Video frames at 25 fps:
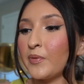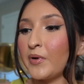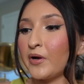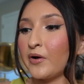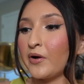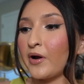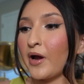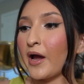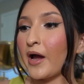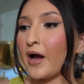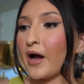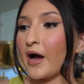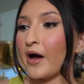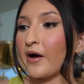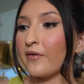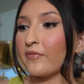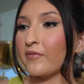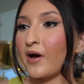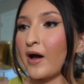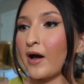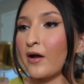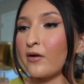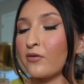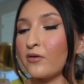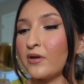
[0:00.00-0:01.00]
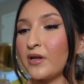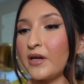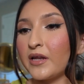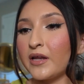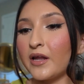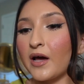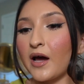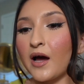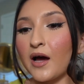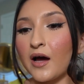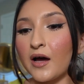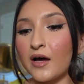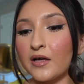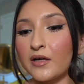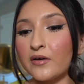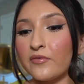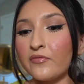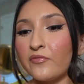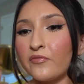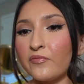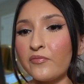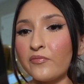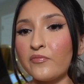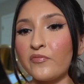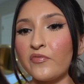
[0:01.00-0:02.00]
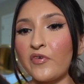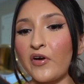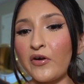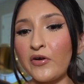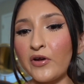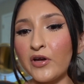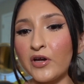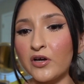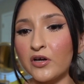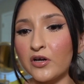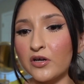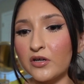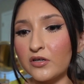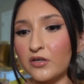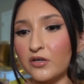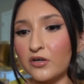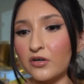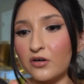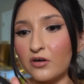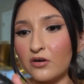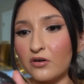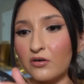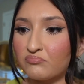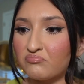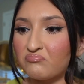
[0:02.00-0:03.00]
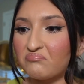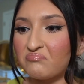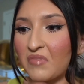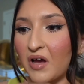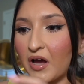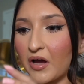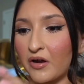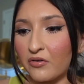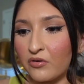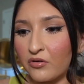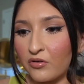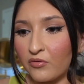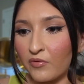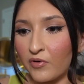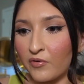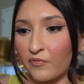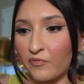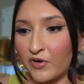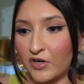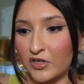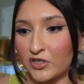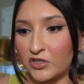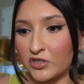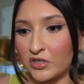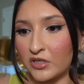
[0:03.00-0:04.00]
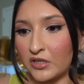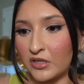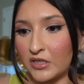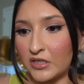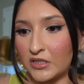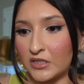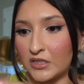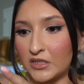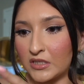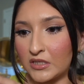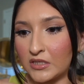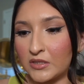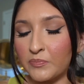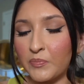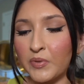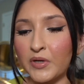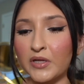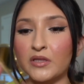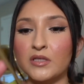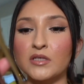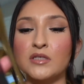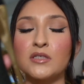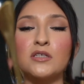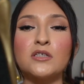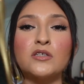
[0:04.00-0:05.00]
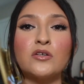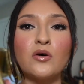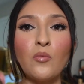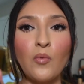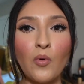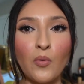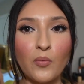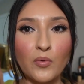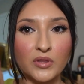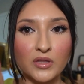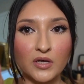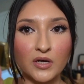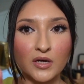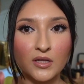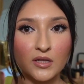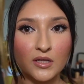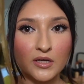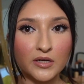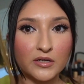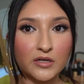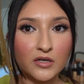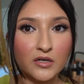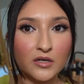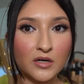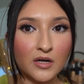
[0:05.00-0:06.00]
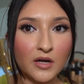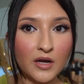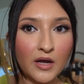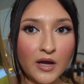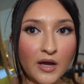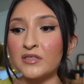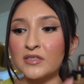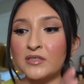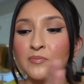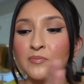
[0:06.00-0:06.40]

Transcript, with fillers: here I have Carolina very good girl. I don't know what version this is, but this is the one with the glitter. It